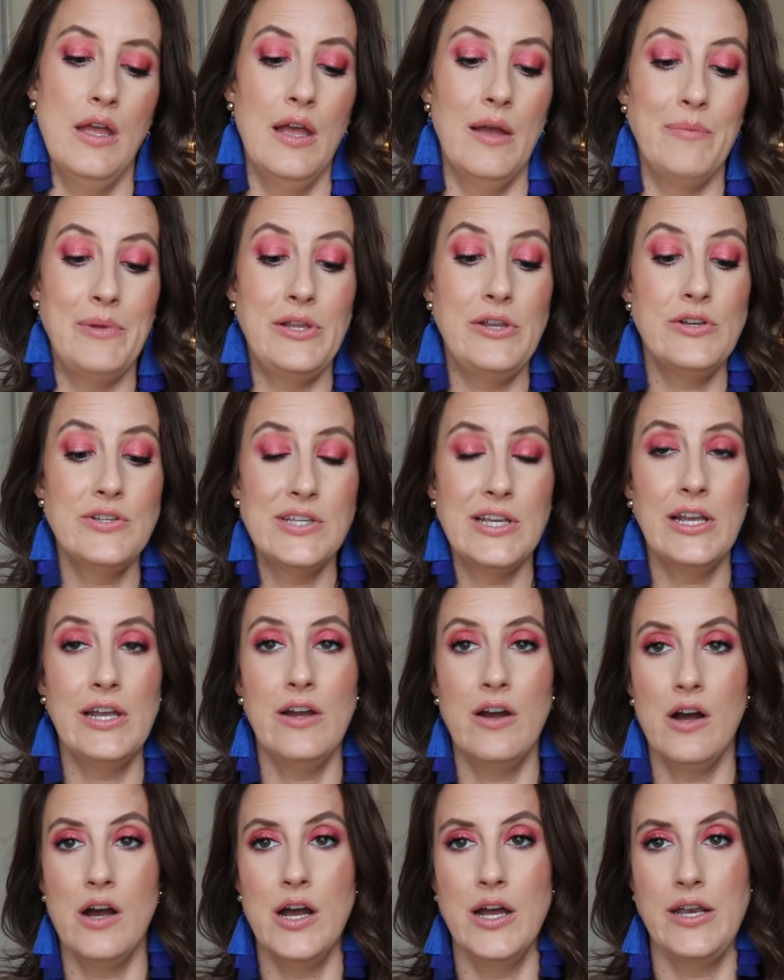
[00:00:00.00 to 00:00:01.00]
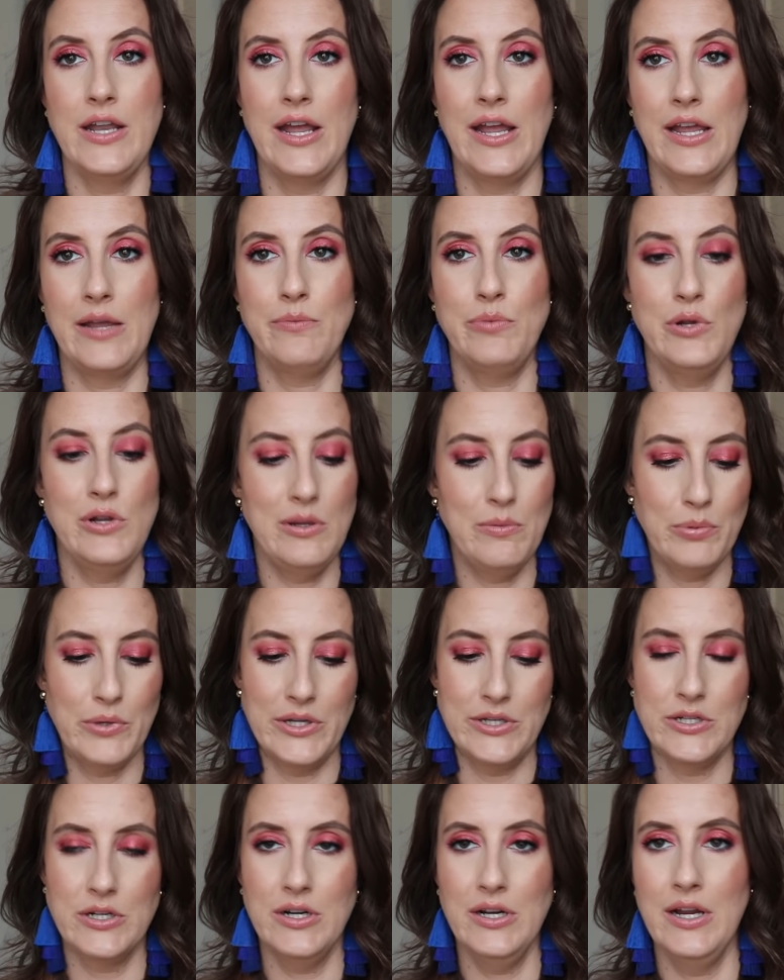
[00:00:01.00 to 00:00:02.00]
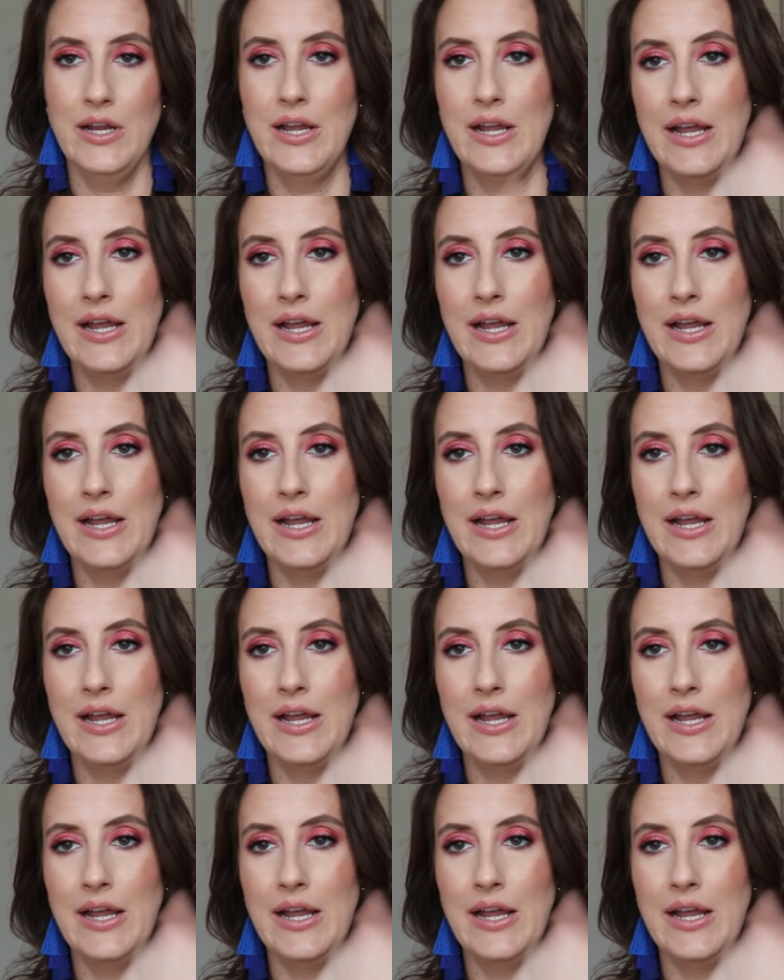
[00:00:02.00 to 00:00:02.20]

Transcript: I've been using it on a beauty blender,